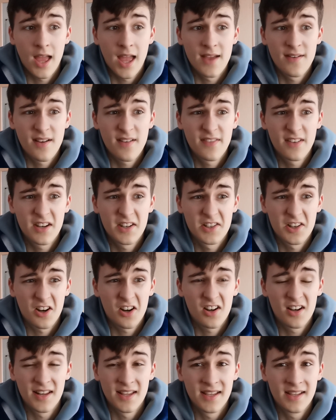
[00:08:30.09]
If I finish
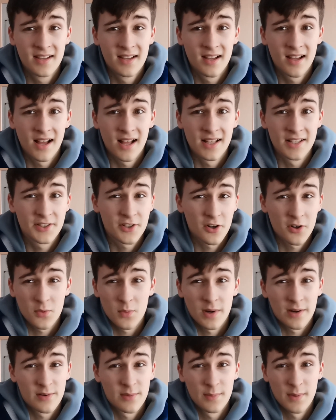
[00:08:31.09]
early, I'll start
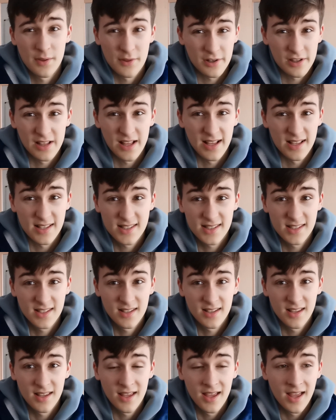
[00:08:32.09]
on work from another class.
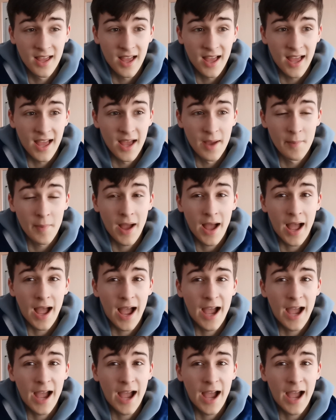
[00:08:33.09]
I